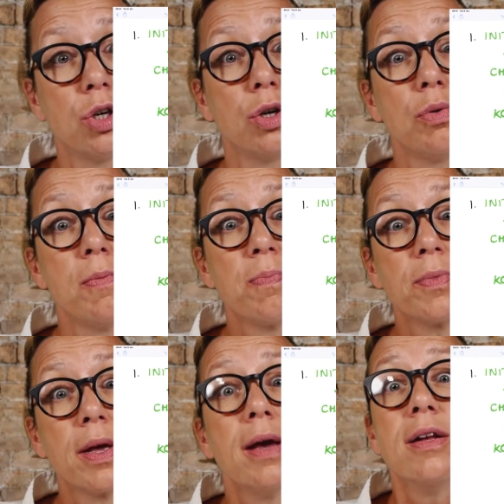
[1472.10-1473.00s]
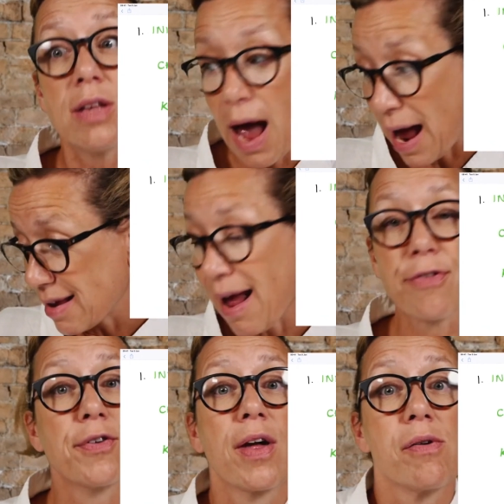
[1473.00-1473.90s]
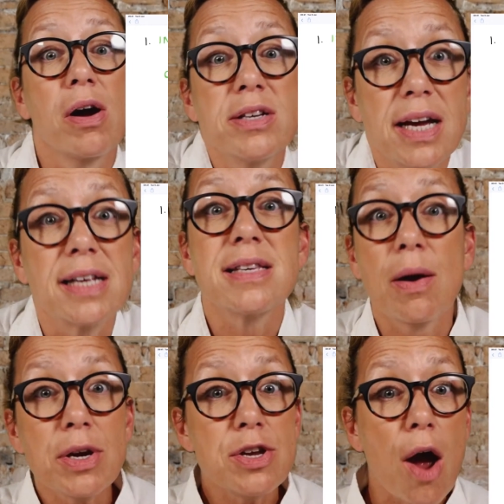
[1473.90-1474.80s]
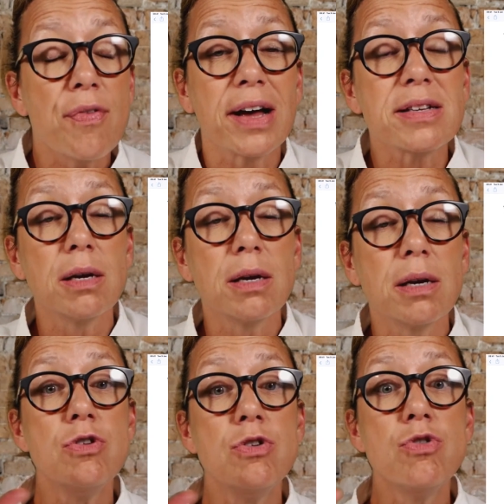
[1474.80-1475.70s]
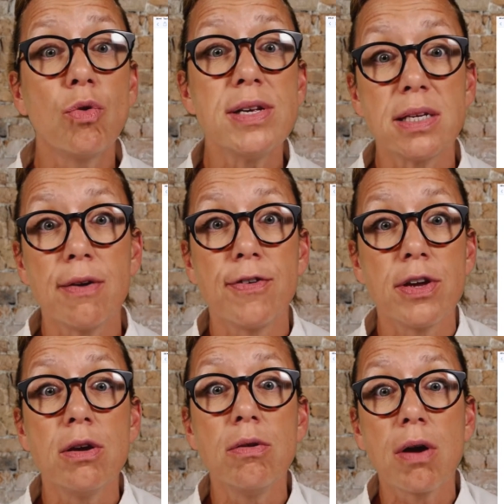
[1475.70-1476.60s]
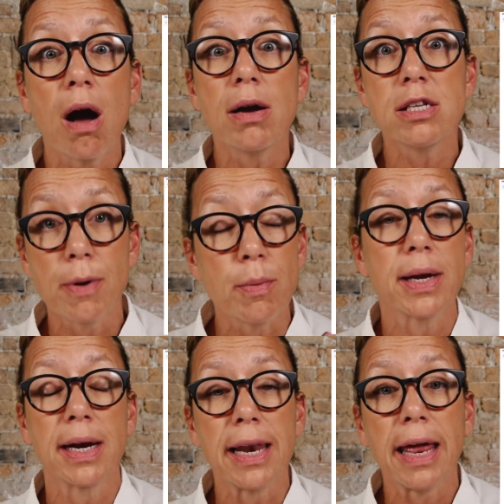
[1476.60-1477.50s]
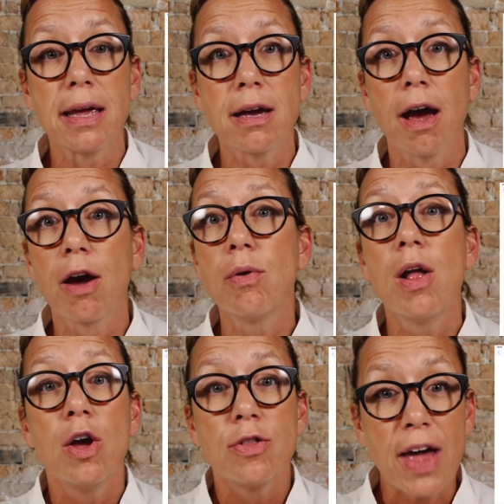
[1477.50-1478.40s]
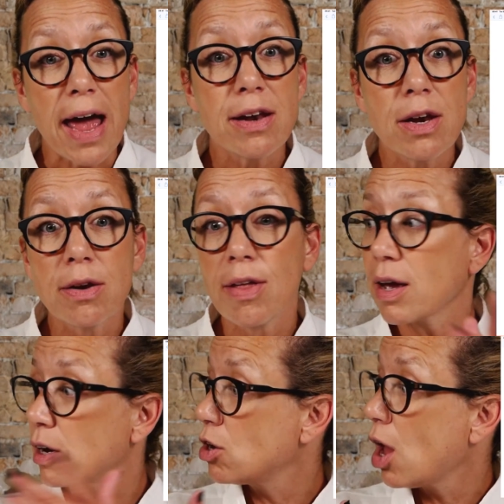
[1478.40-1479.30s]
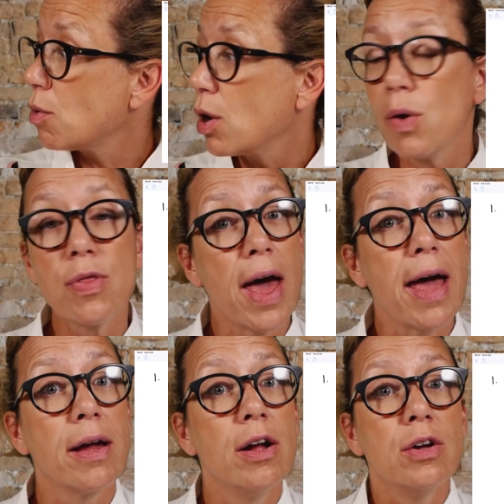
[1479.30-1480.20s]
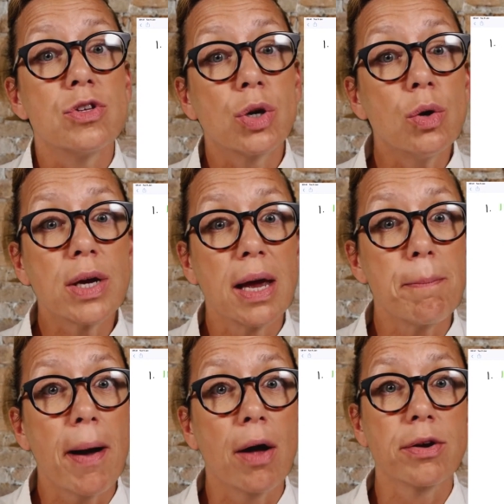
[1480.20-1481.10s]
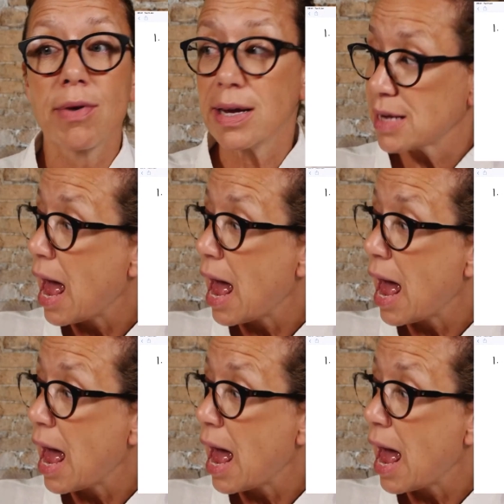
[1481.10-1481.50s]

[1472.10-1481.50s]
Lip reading: to and gathering their ideas. Now, I know that's going to be noisy for you guys, but we're going to let it go. Then they're going to know who their talking partner is,